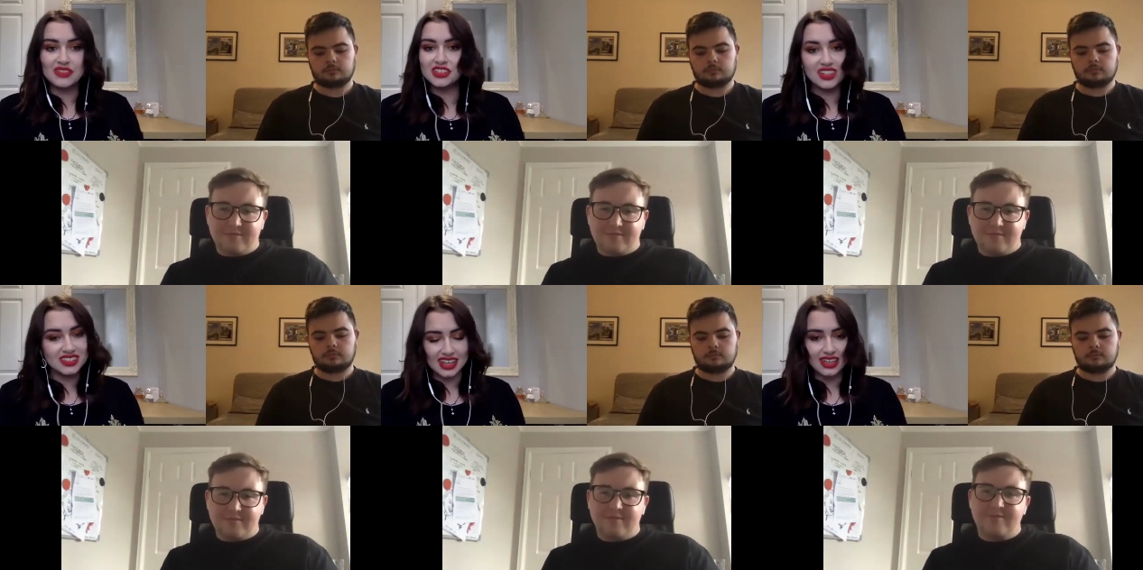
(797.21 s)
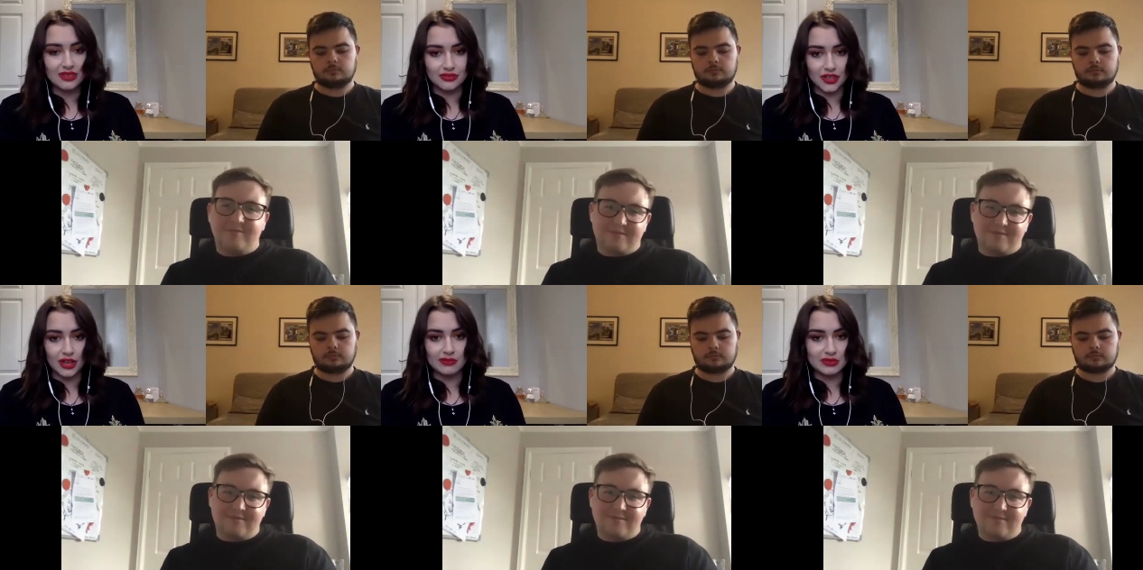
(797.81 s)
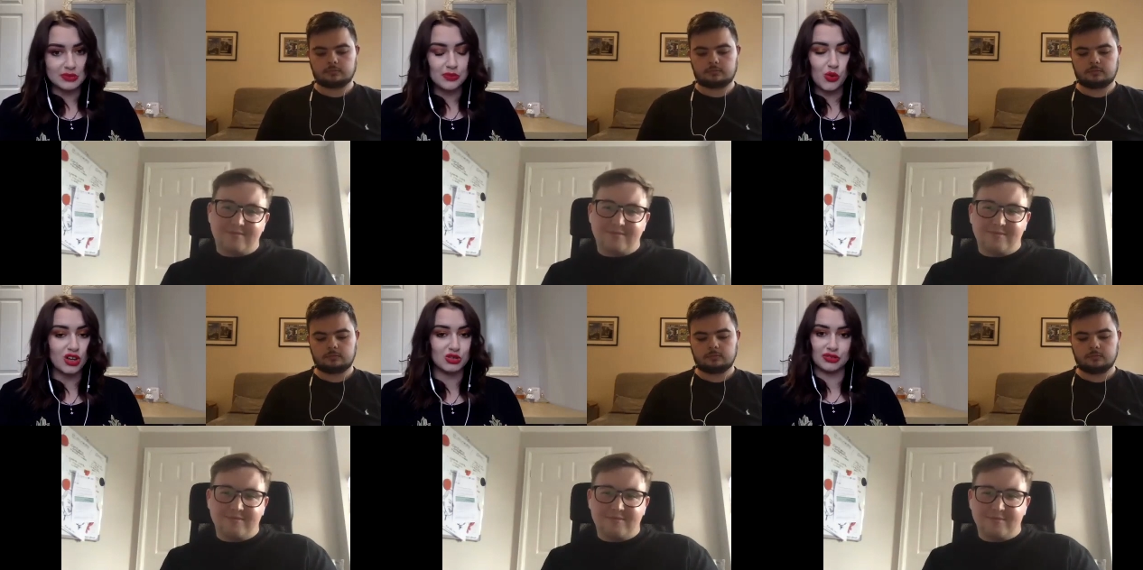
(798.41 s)
Speaker 1: If it does get confirmed
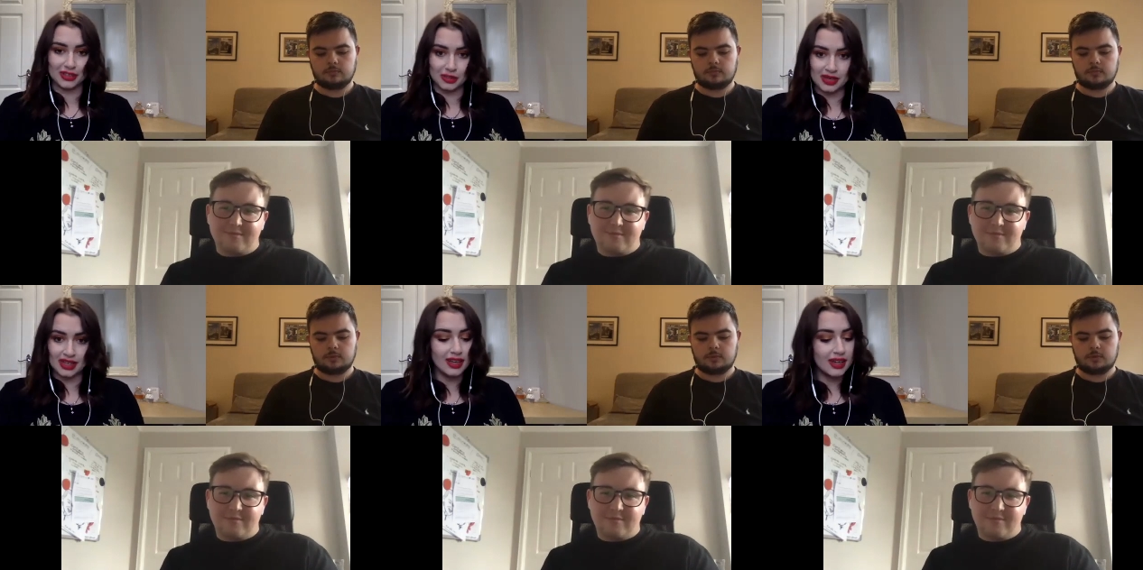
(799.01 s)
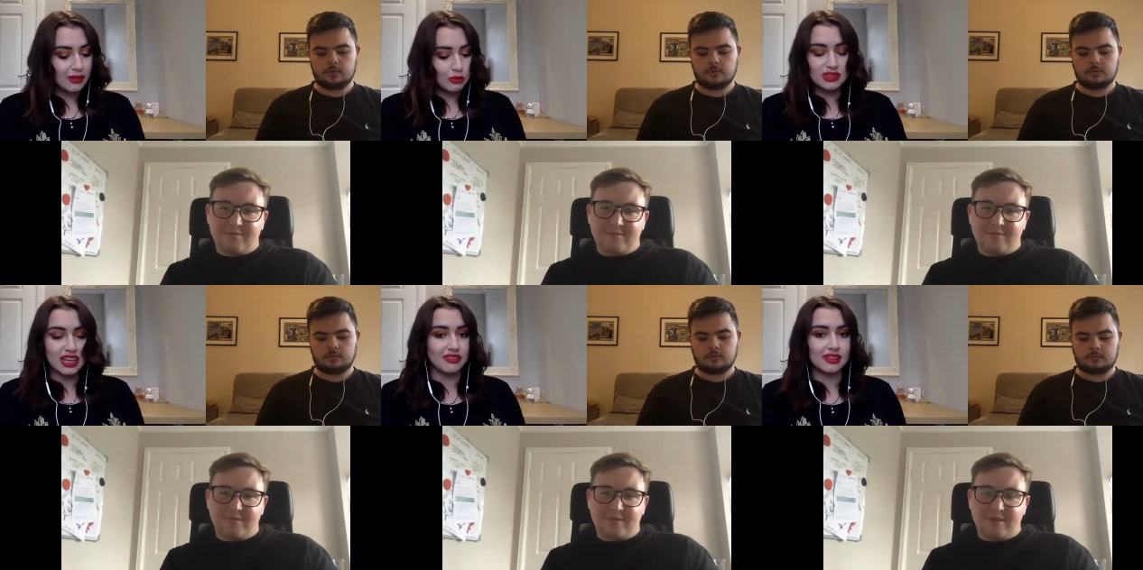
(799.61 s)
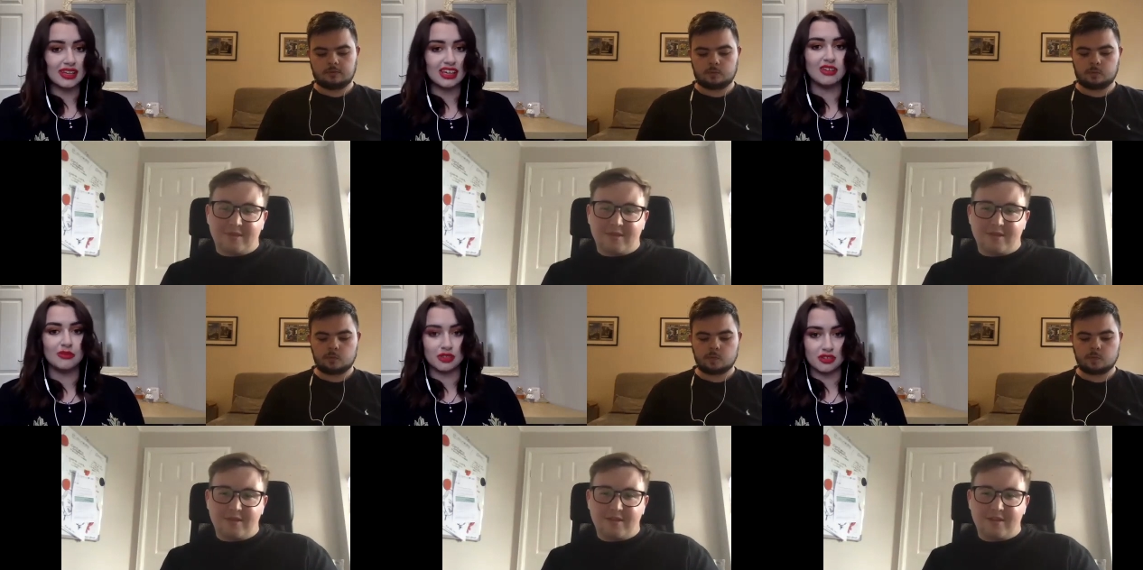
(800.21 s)
whilst we're filming, we'll definitely
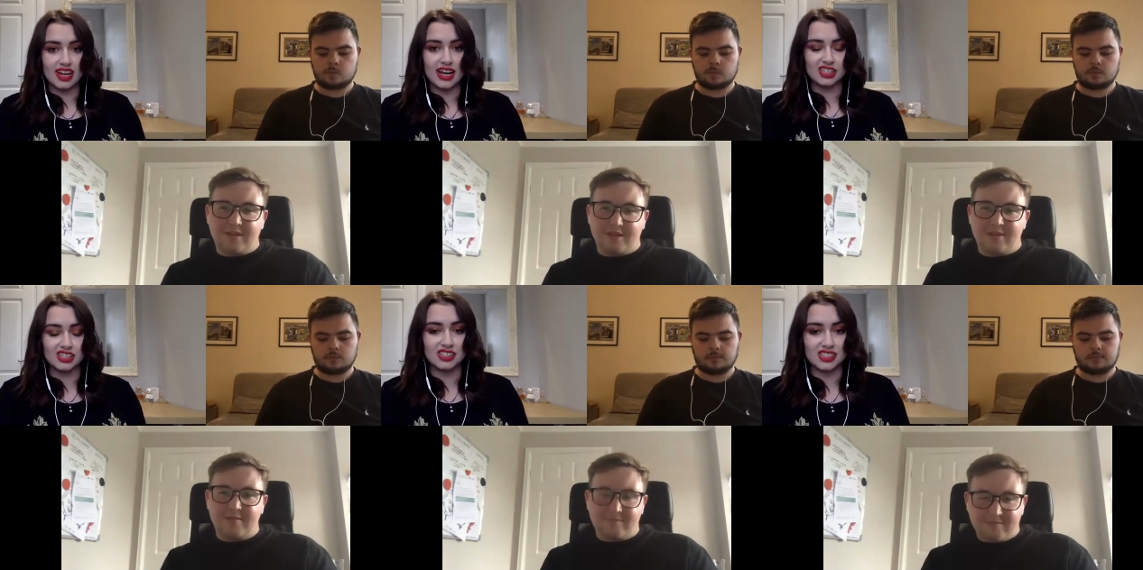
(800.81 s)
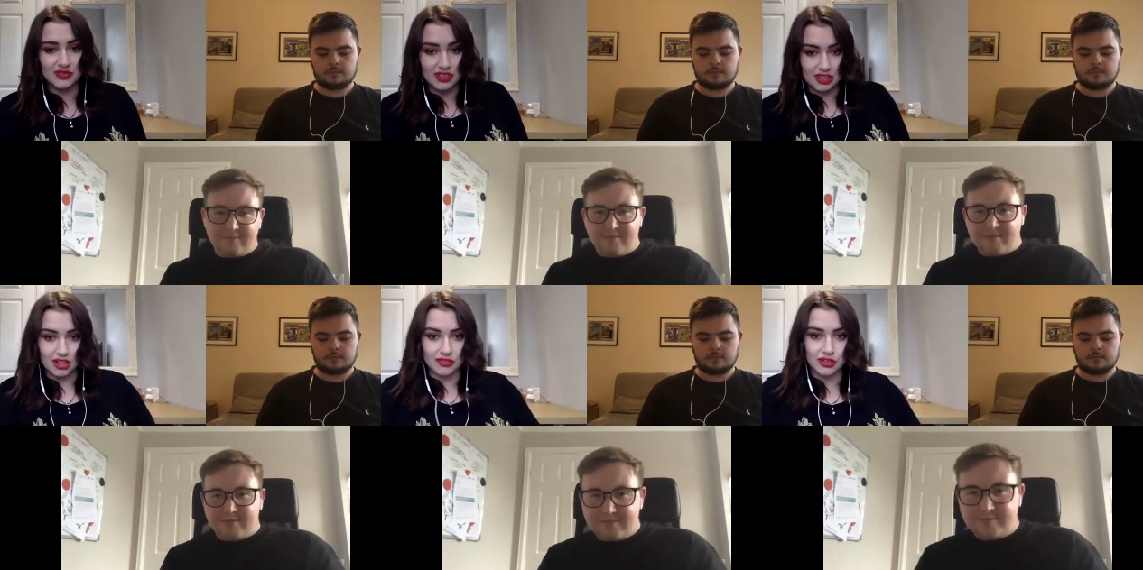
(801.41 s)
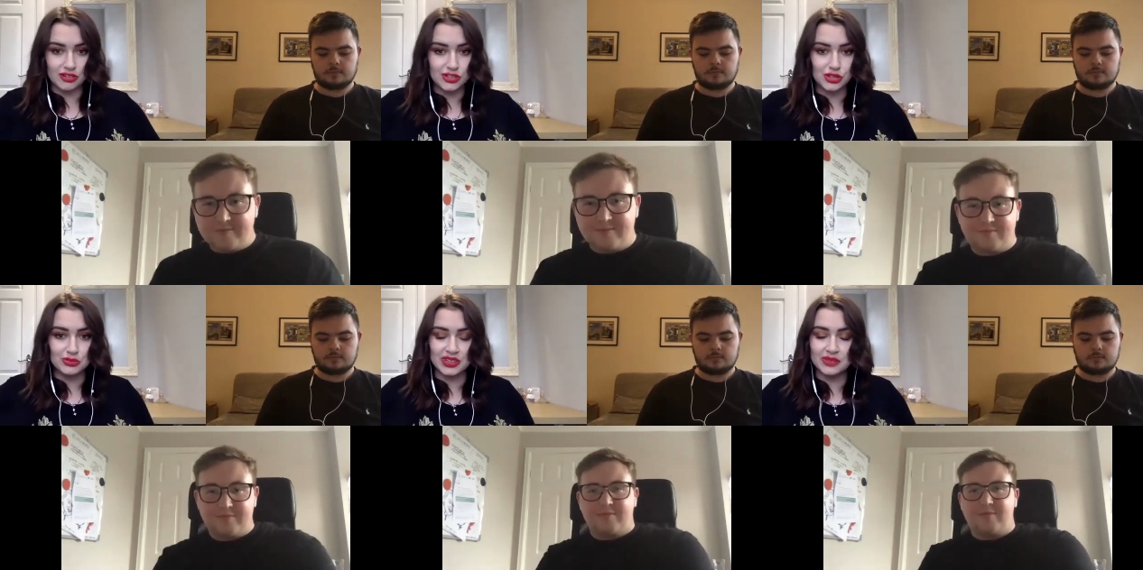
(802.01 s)
keep the reactions in the video for your
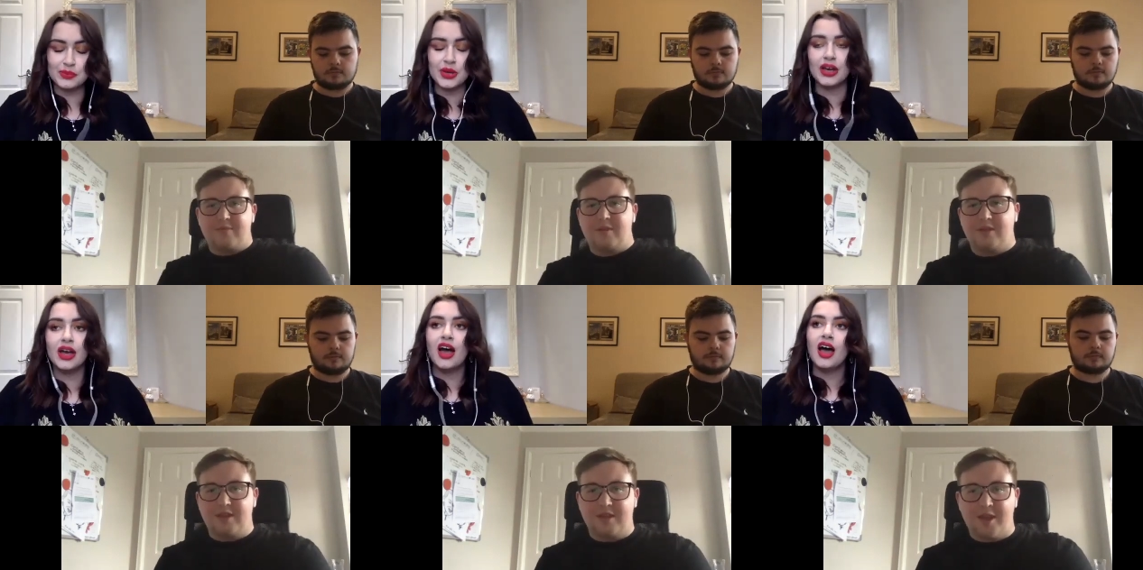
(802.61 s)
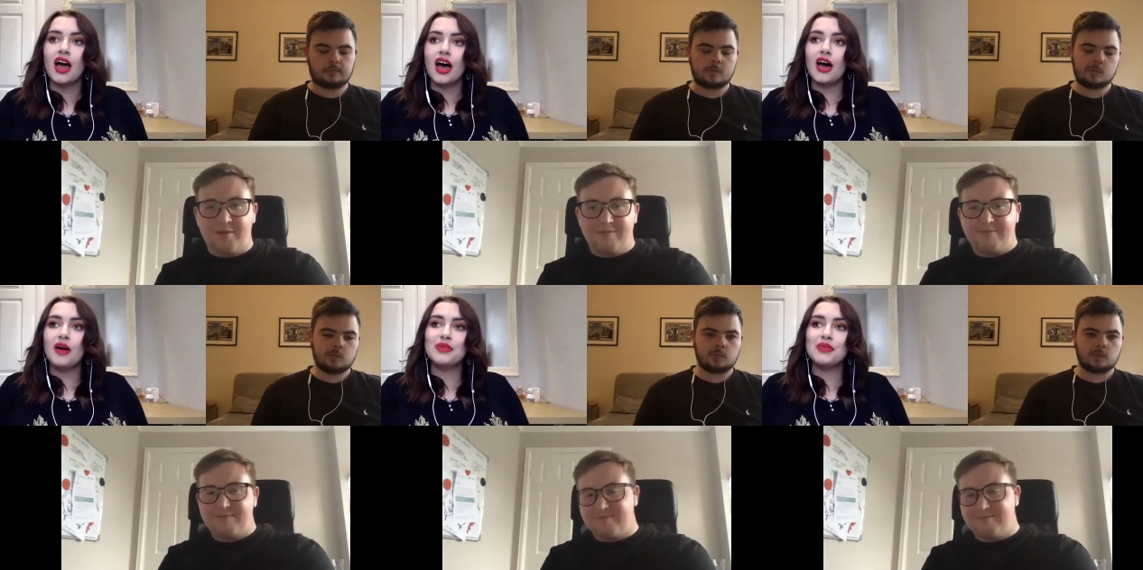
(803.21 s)
enjoyment. But yeah, um,